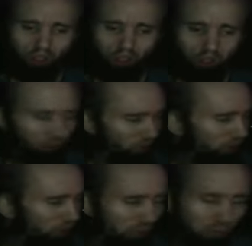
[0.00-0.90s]
You're
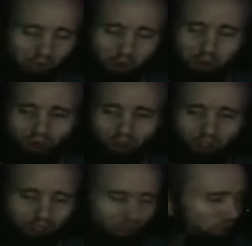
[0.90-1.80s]
good in my book.
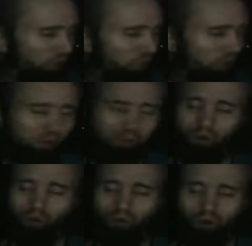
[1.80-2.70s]
You're good
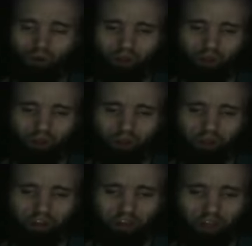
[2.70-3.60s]
people.
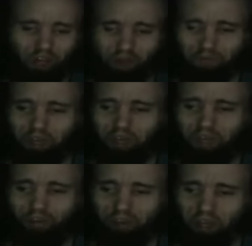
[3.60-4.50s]
Anybody
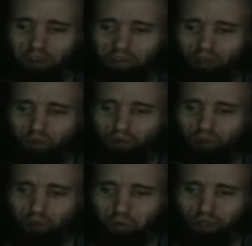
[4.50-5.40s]
that stands up to
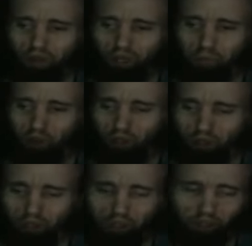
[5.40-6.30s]
somebody like
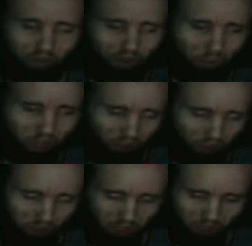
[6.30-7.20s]
Marty the way
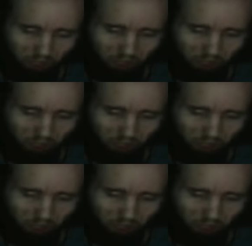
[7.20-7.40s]
you did,